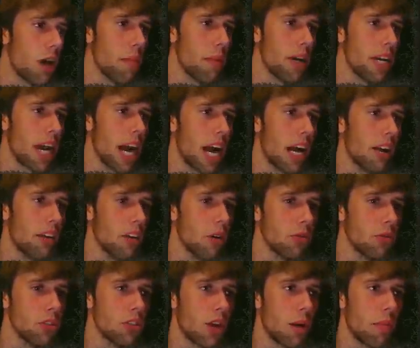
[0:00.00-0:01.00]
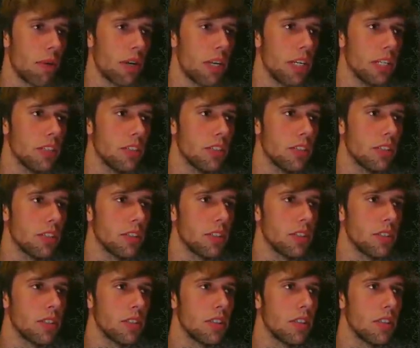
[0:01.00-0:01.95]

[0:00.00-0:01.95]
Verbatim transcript: Well, somebody, I don't know, somebody is.